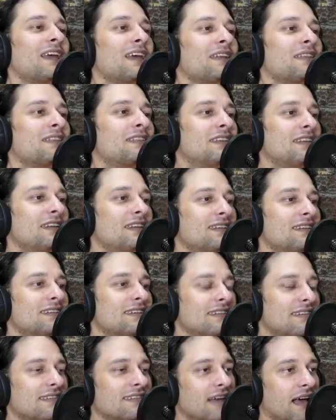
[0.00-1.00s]
The
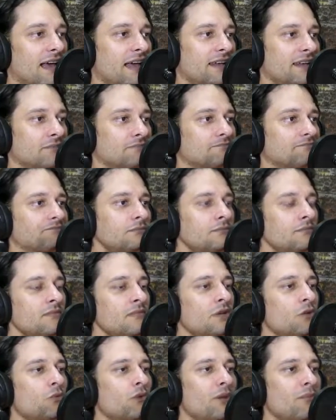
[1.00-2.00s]
design
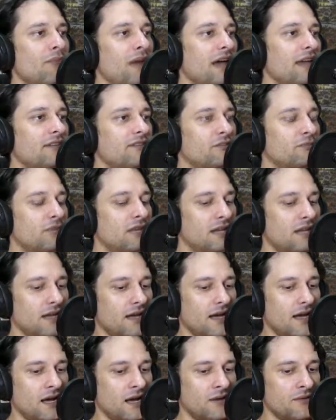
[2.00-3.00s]
reminds me
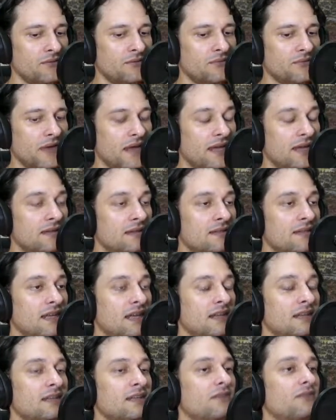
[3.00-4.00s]
of a
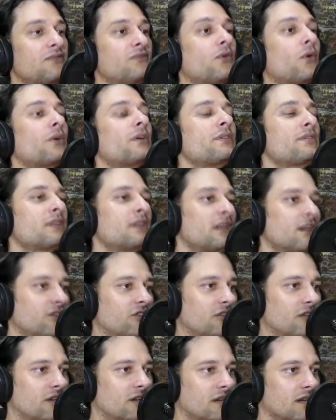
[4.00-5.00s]
D&D 4th
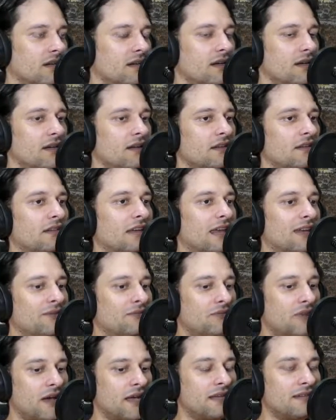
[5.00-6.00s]
edition
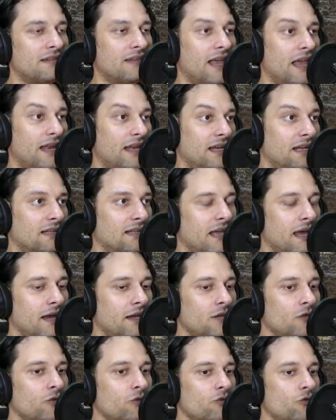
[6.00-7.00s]
sci-fi setting that I
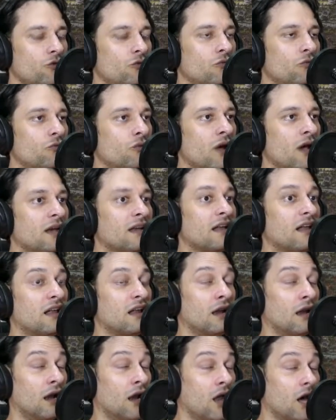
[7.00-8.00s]
used to run
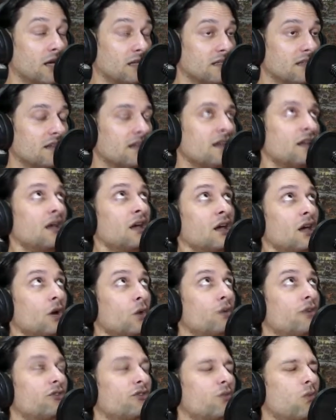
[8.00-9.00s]
a lot,
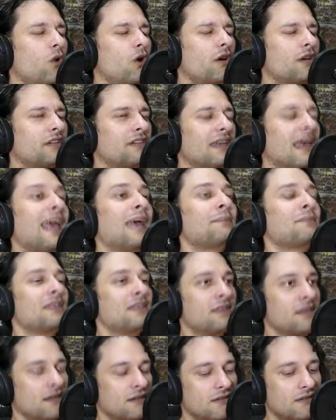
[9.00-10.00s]
which was
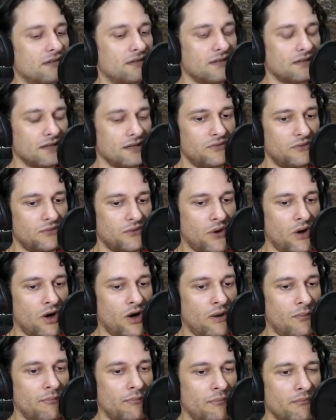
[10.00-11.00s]
Amethyst
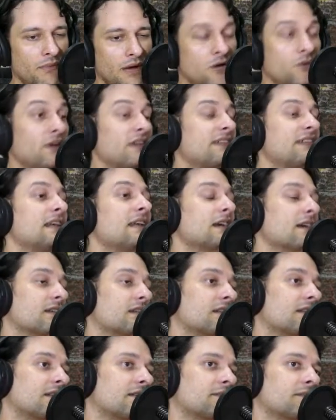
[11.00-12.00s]
from Chris
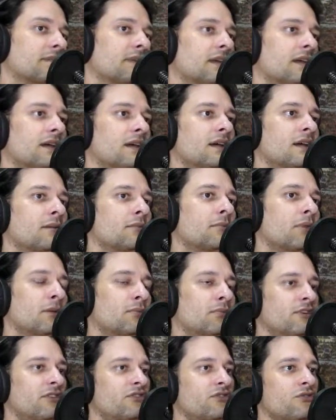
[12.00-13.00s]
Diaz,
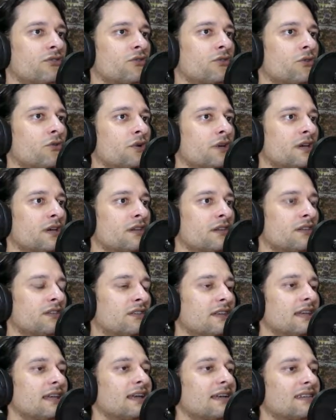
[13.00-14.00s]
published through his
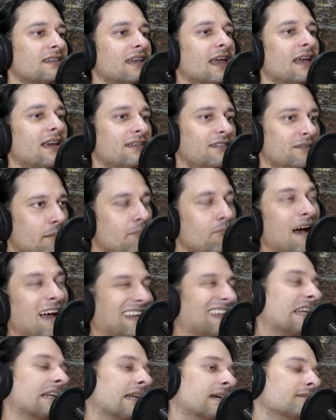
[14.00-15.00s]
Diaz Ex
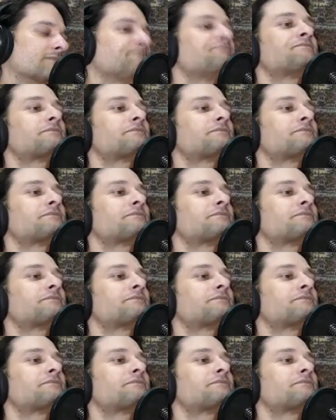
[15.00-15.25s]
Machina.